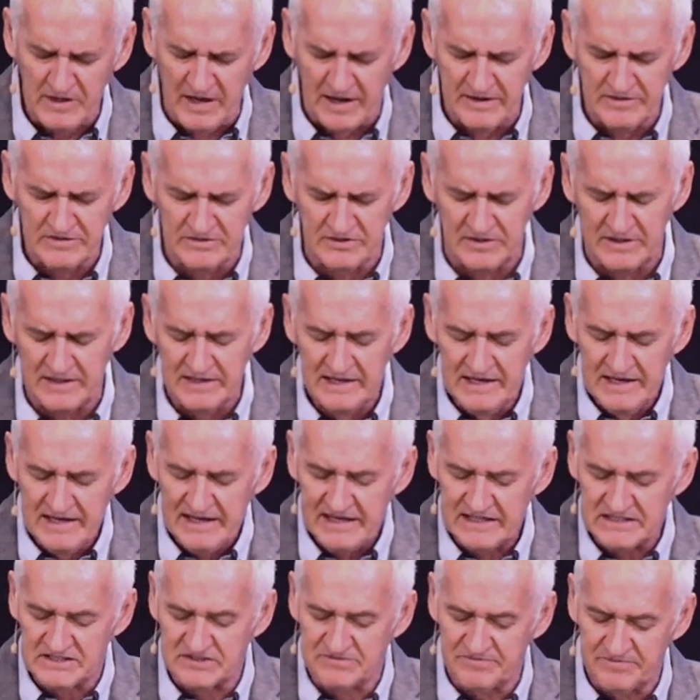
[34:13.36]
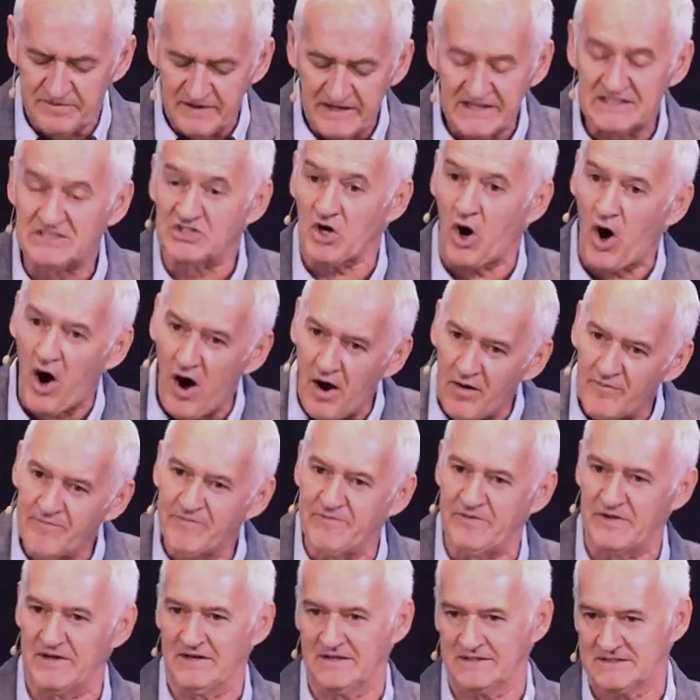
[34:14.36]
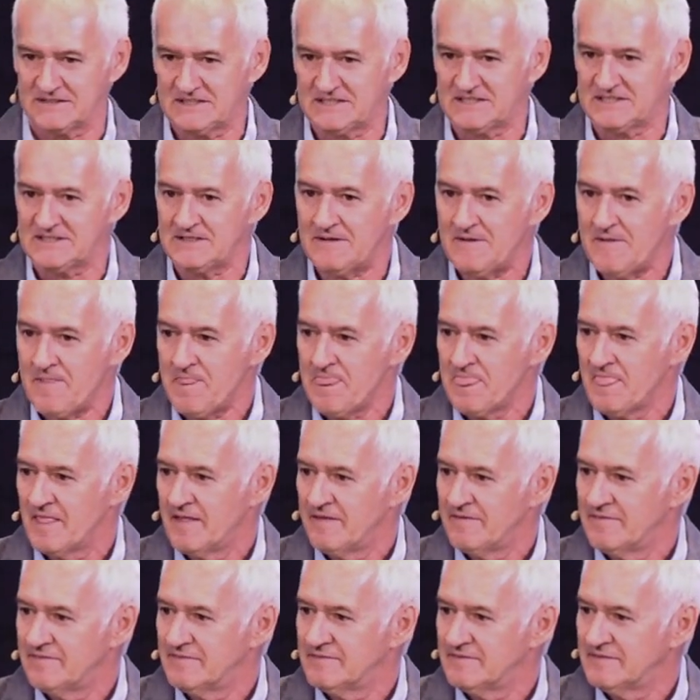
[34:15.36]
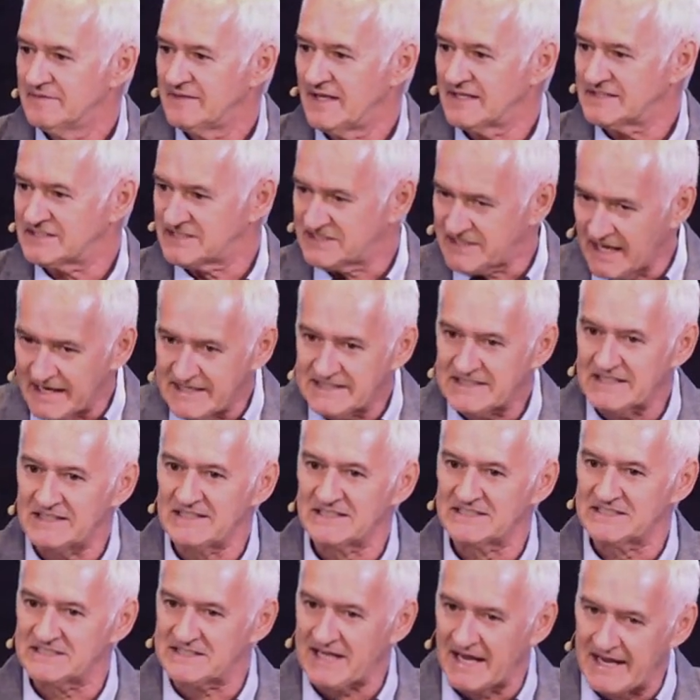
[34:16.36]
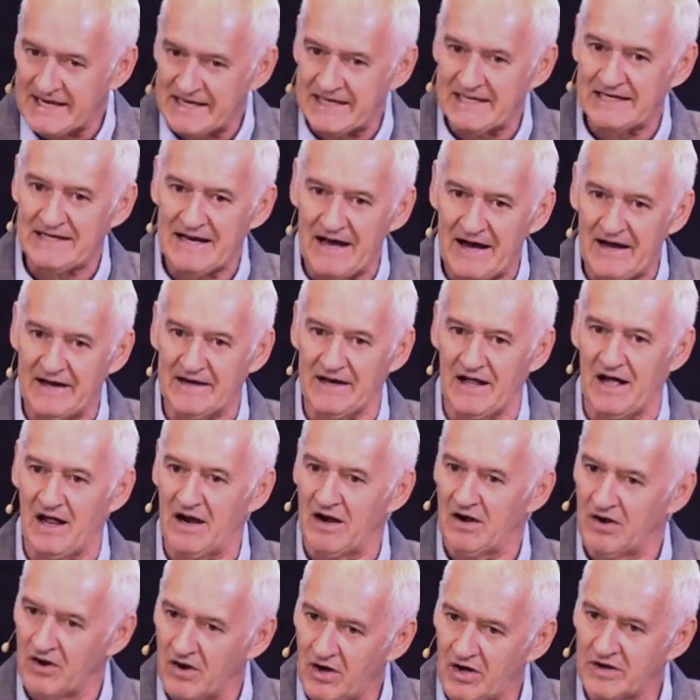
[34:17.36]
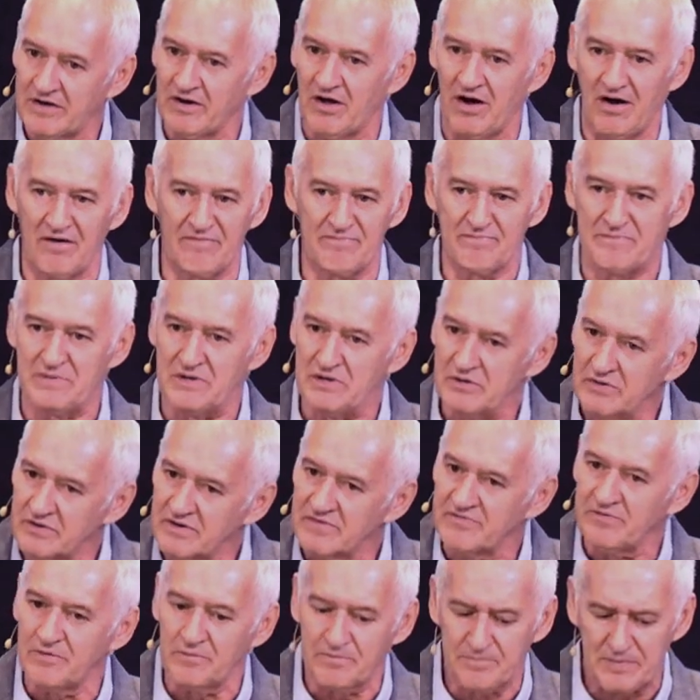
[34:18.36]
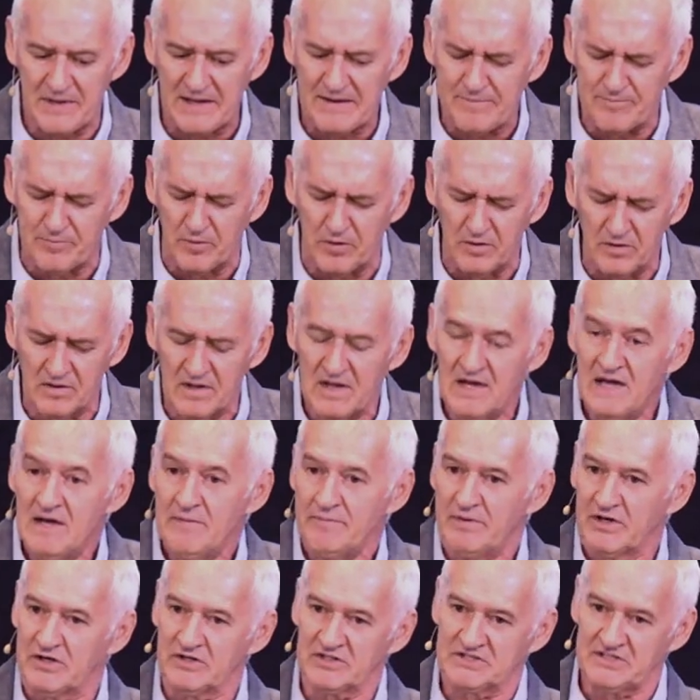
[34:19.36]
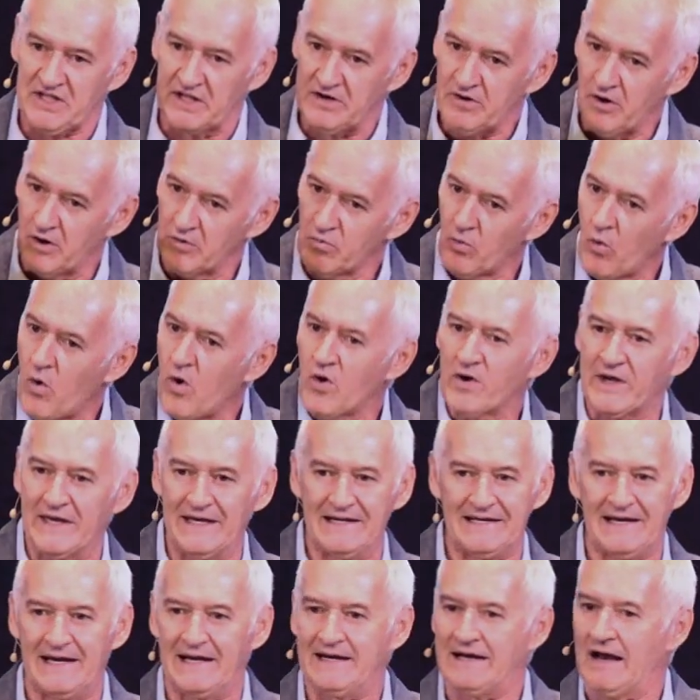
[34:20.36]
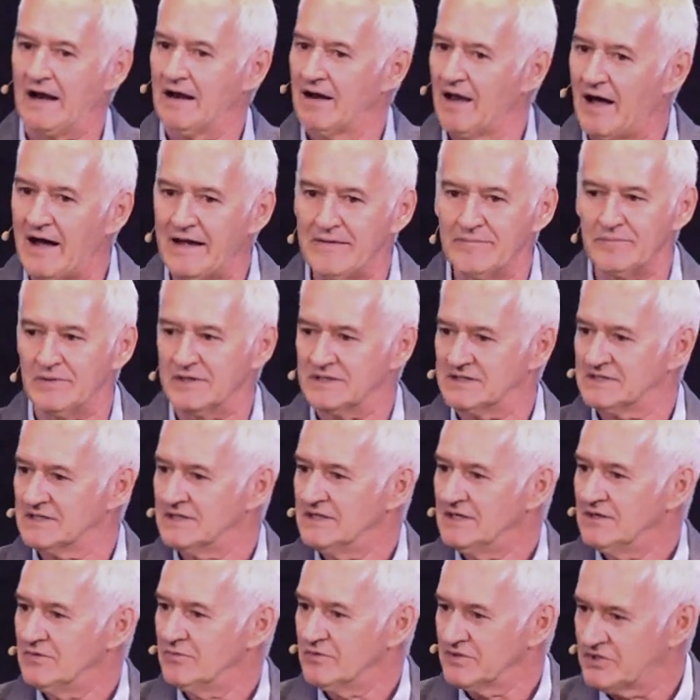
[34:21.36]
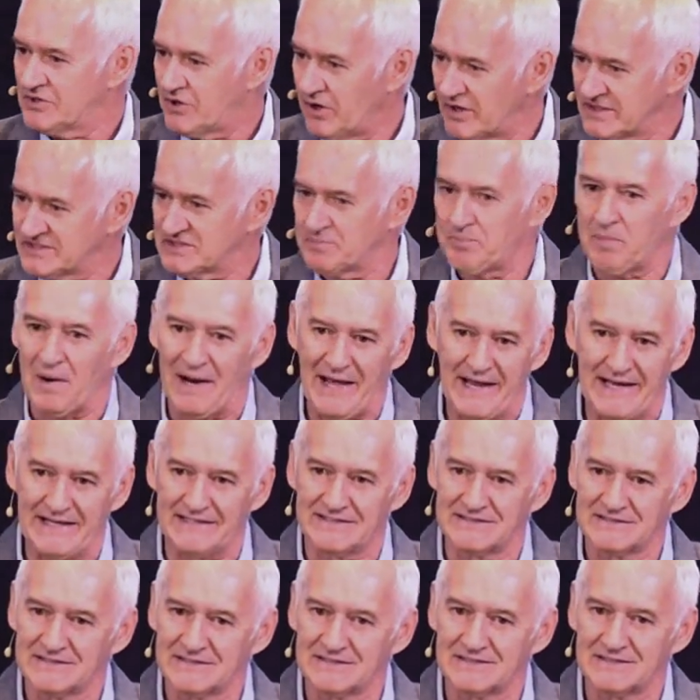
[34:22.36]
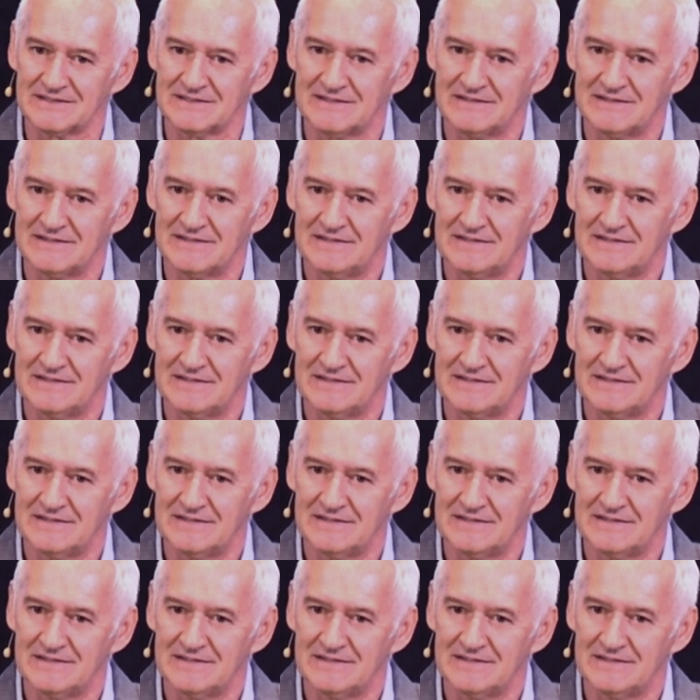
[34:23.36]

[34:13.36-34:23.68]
country, it's, it's obvious that Satan is taking out a lot of beautiful people because they're not walking in alignment with God's plans.